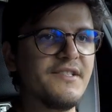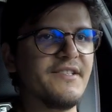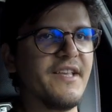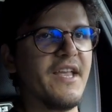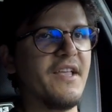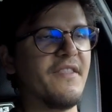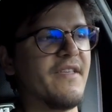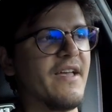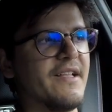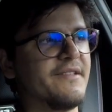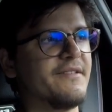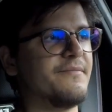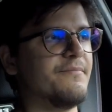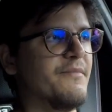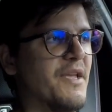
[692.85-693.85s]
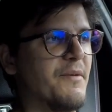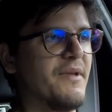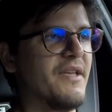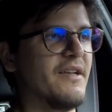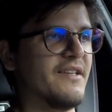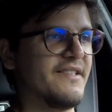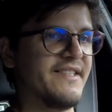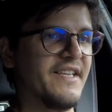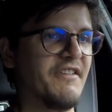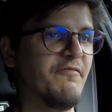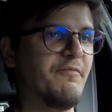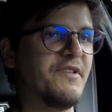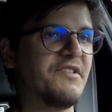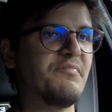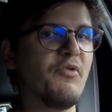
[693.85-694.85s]
saying that maybe a
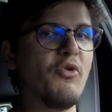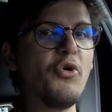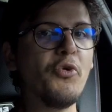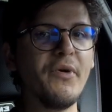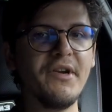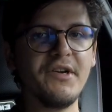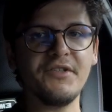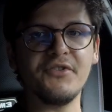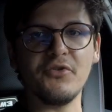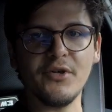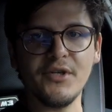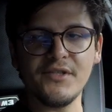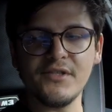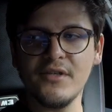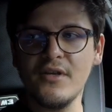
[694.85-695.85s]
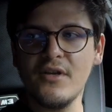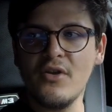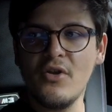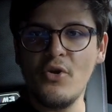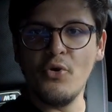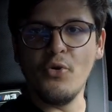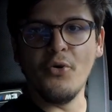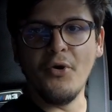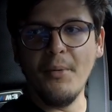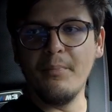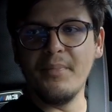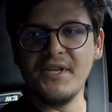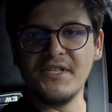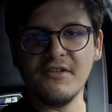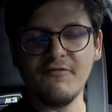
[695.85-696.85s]
set of bespoke rear doors
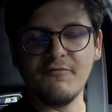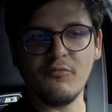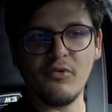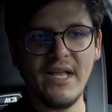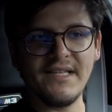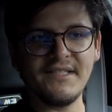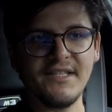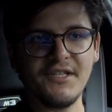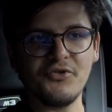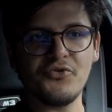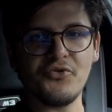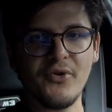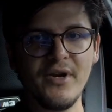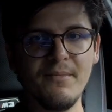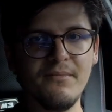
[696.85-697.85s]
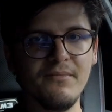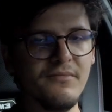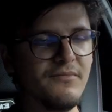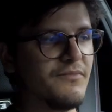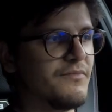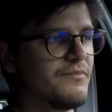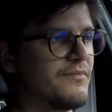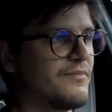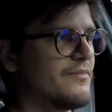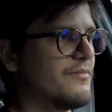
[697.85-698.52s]
or a piece of plastic trim